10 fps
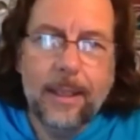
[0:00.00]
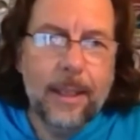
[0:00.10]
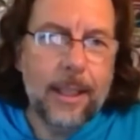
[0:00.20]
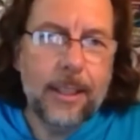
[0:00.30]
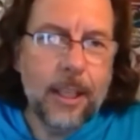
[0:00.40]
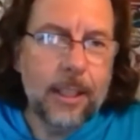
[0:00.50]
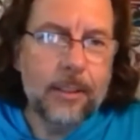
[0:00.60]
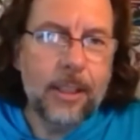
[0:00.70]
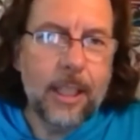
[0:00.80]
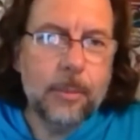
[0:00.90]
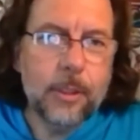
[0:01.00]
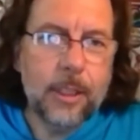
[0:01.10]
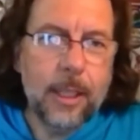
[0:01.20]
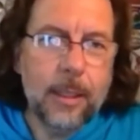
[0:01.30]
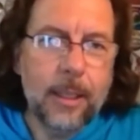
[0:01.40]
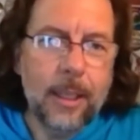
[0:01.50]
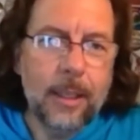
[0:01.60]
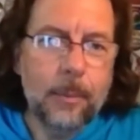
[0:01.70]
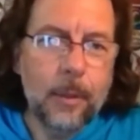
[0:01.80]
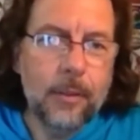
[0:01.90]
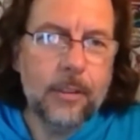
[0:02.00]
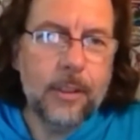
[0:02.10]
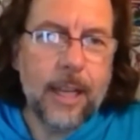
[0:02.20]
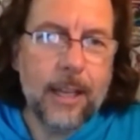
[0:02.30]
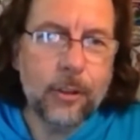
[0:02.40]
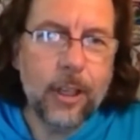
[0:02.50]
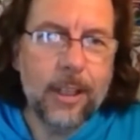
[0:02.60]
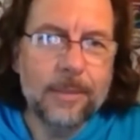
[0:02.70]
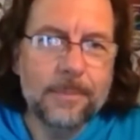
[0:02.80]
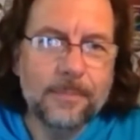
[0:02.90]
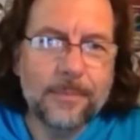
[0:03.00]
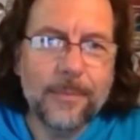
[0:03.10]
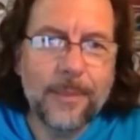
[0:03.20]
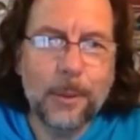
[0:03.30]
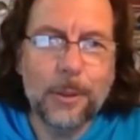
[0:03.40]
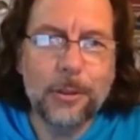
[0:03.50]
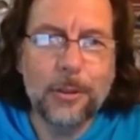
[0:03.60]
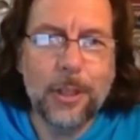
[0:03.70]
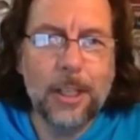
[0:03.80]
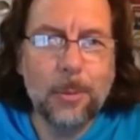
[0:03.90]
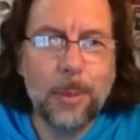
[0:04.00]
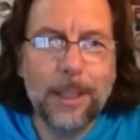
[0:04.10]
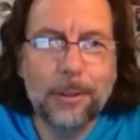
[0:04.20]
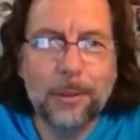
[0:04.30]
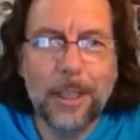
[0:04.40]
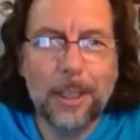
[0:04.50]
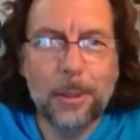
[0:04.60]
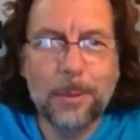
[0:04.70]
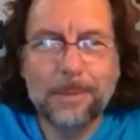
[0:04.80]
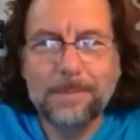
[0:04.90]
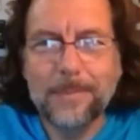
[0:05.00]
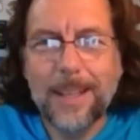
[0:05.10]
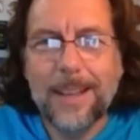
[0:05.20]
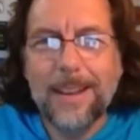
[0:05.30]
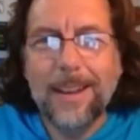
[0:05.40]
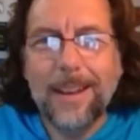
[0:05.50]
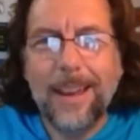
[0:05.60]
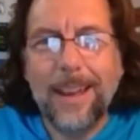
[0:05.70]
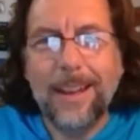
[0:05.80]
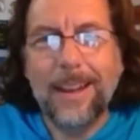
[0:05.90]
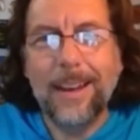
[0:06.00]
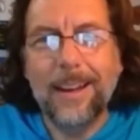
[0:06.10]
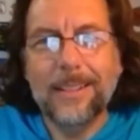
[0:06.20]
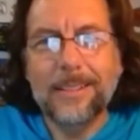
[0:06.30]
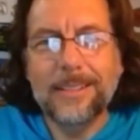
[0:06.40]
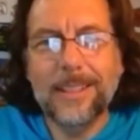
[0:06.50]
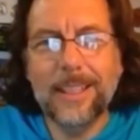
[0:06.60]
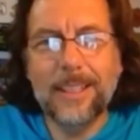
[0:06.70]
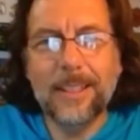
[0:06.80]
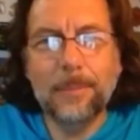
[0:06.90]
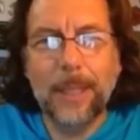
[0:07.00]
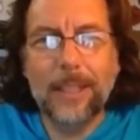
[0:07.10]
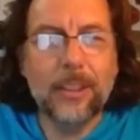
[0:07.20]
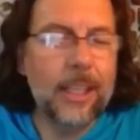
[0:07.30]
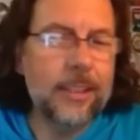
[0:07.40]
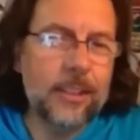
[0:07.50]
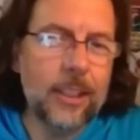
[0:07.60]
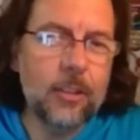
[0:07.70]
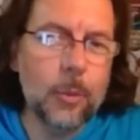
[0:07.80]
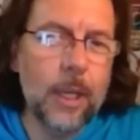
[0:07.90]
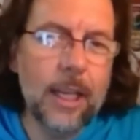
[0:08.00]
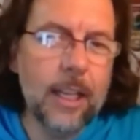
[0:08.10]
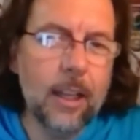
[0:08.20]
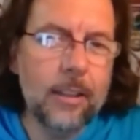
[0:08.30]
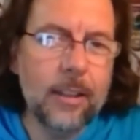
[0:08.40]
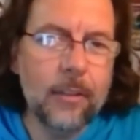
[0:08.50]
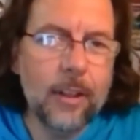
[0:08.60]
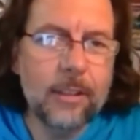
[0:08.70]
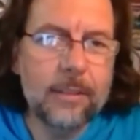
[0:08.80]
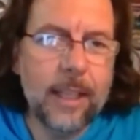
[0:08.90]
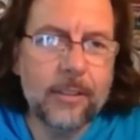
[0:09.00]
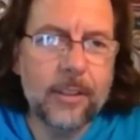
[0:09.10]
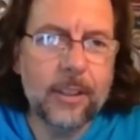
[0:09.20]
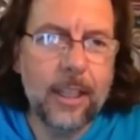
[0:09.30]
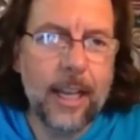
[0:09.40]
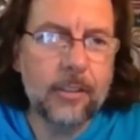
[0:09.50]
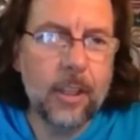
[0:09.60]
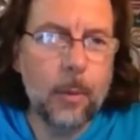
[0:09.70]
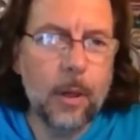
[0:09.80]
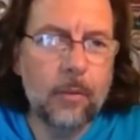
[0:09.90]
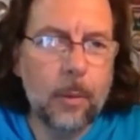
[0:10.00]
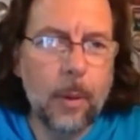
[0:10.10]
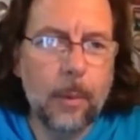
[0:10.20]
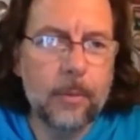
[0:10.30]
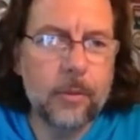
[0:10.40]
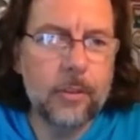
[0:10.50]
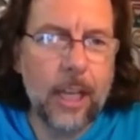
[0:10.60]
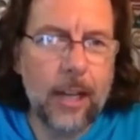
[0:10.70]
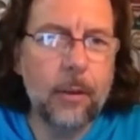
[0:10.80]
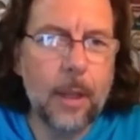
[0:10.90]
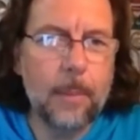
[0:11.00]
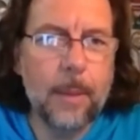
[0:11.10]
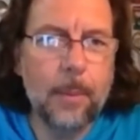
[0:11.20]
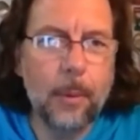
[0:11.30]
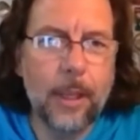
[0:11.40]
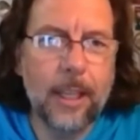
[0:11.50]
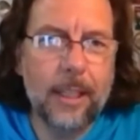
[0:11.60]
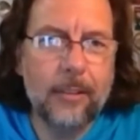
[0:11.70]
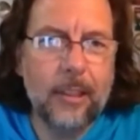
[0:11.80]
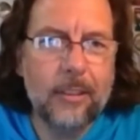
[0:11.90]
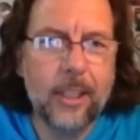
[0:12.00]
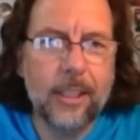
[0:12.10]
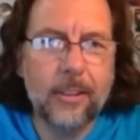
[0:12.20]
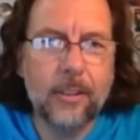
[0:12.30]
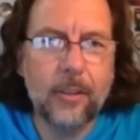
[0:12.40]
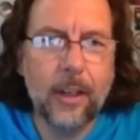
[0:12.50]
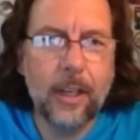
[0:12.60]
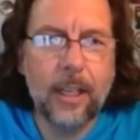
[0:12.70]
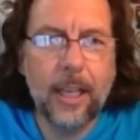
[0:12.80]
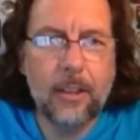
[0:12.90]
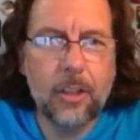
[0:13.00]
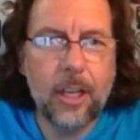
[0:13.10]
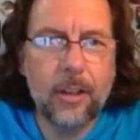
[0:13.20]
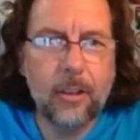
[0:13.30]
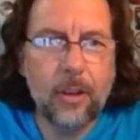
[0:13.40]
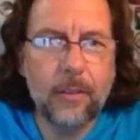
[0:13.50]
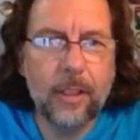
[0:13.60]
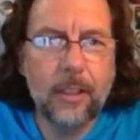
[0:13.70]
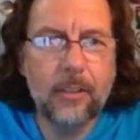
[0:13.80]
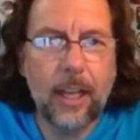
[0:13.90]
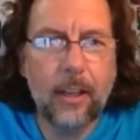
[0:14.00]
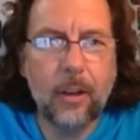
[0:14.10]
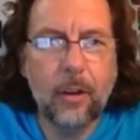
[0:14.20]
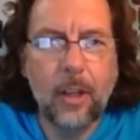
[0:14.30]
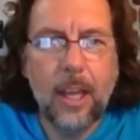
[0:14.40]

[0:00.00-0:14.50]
IndyCar teams, and then moved into NASCAR, which is a strange place for an Englishman. And but it's really a lot different, the NASCAR world, from what generally people think it is these days. It's very engineering driven and technical.